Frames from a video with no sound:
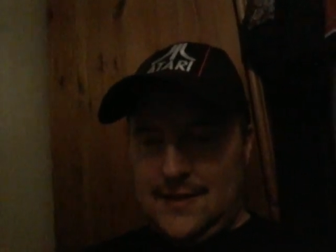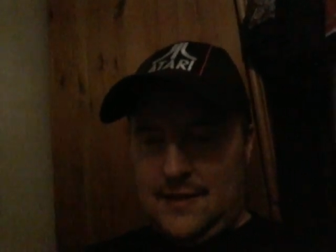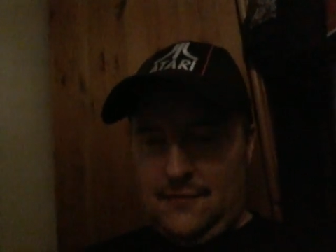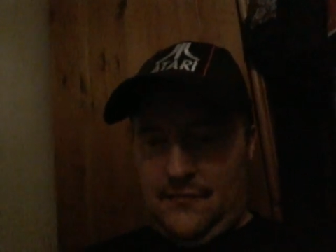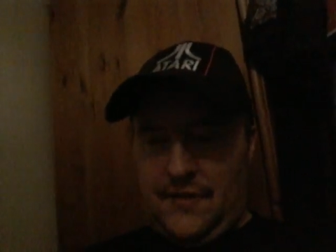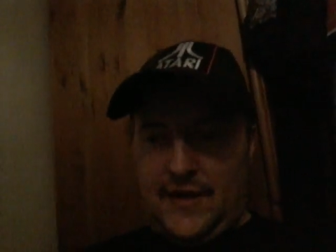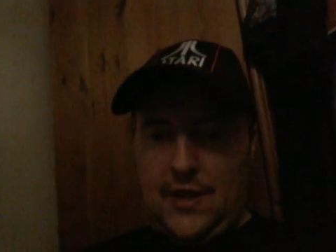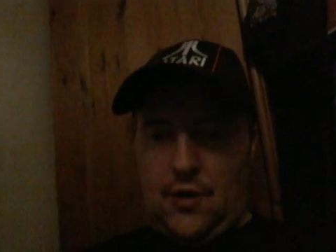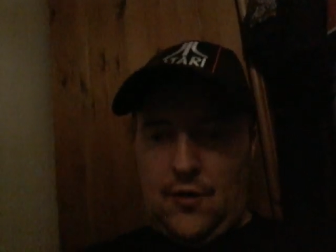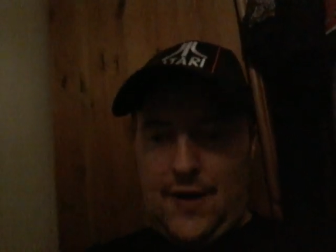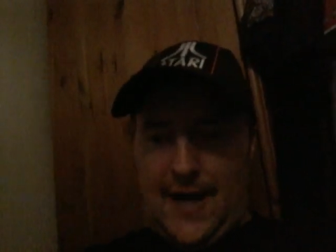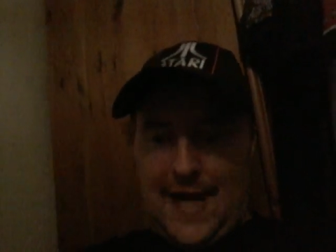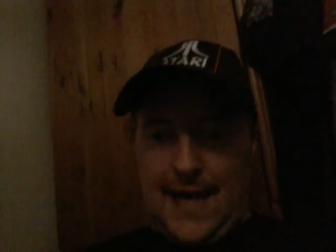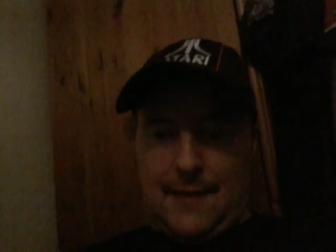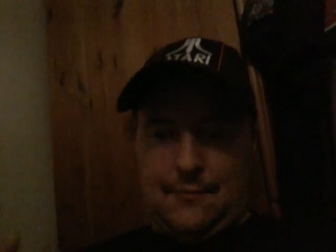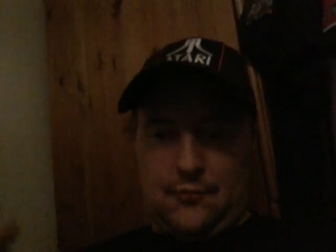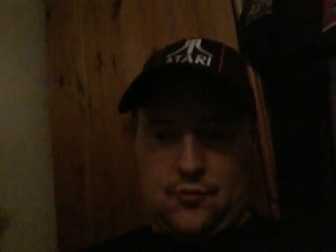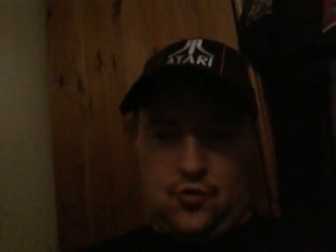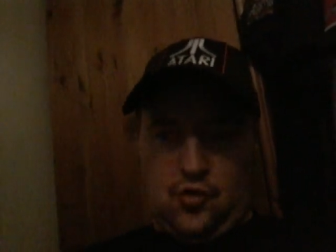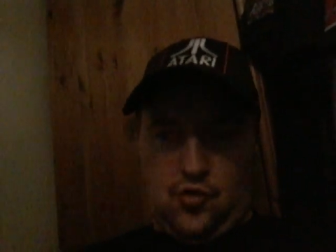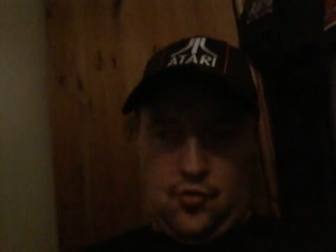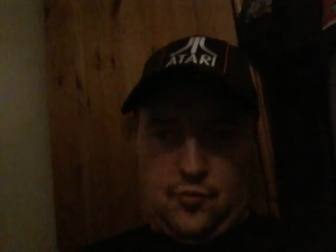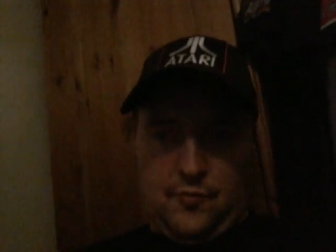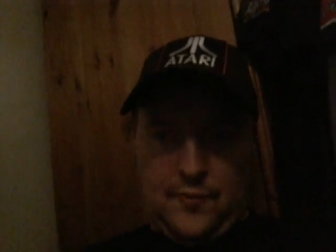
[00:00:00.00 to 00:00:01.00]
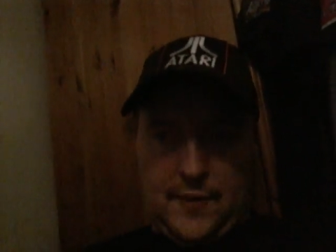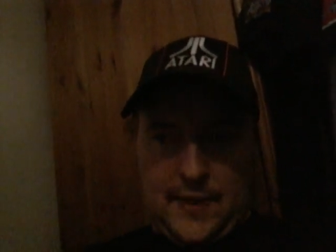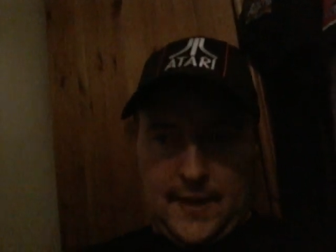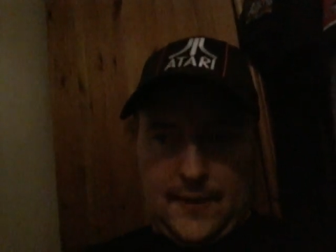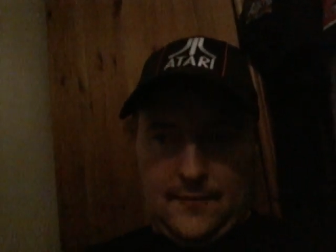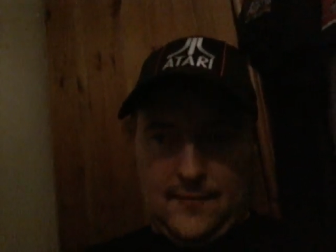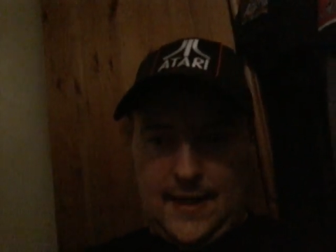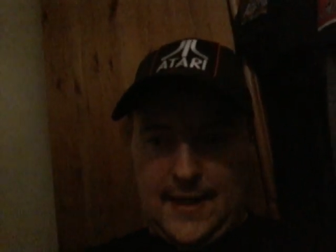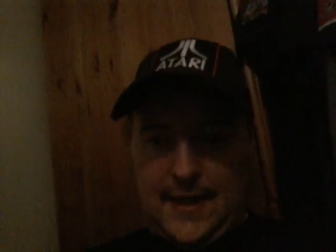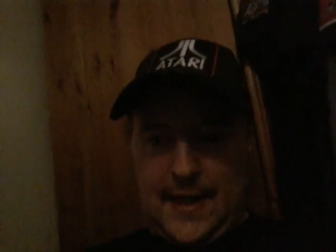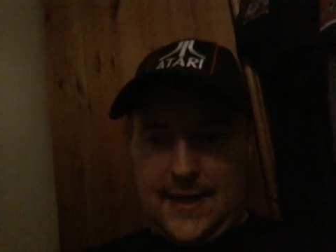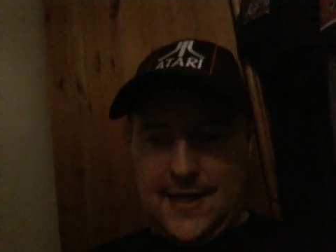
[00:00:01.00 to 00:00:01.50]
is a video game company.
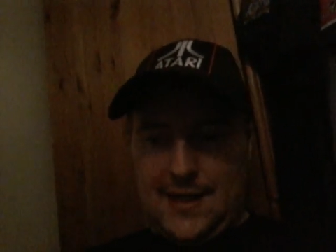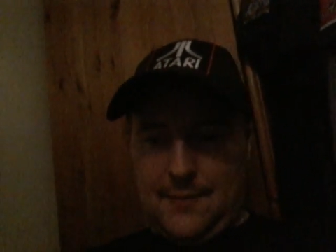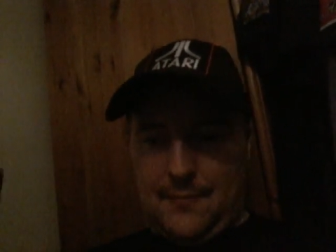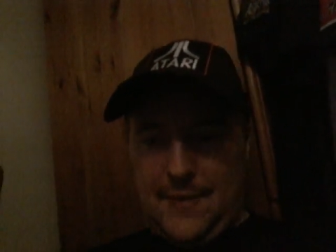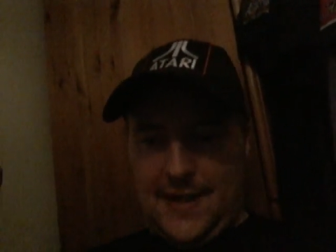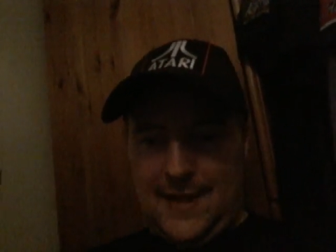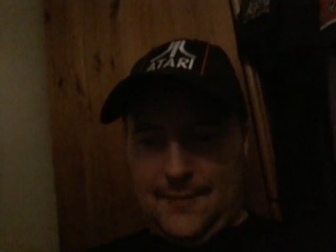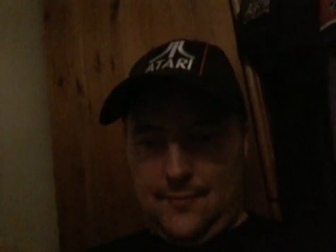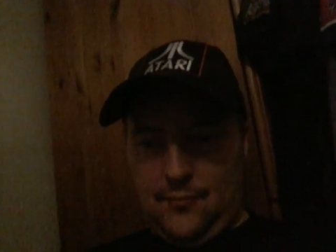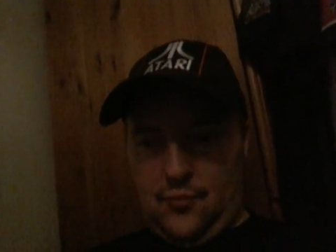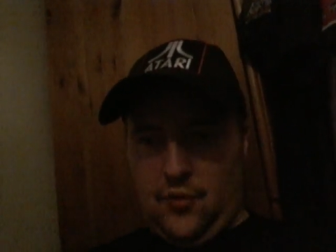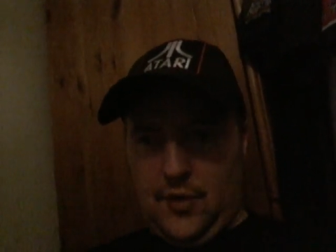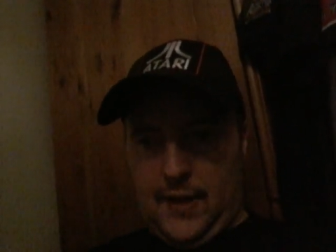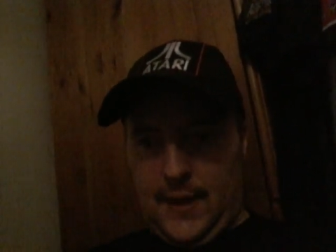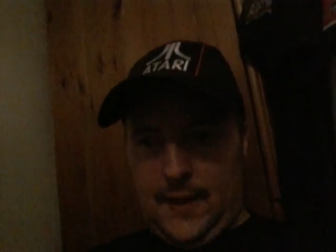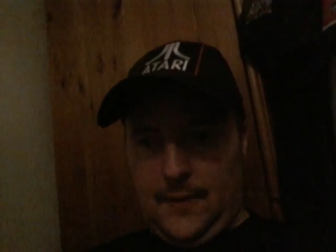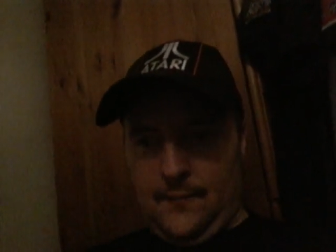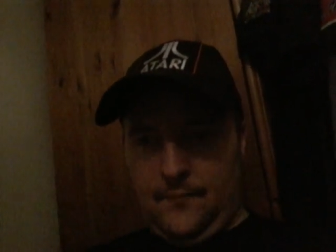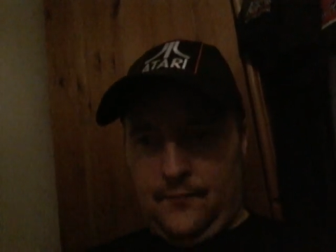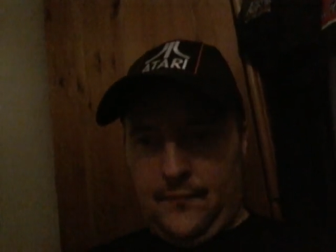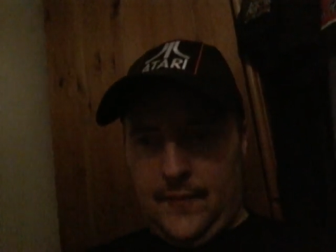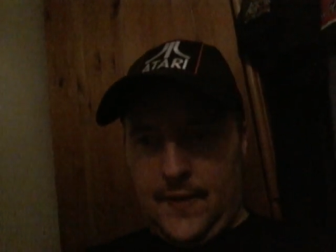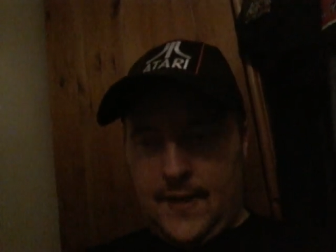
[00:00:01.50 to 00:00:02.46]
They're there to make money.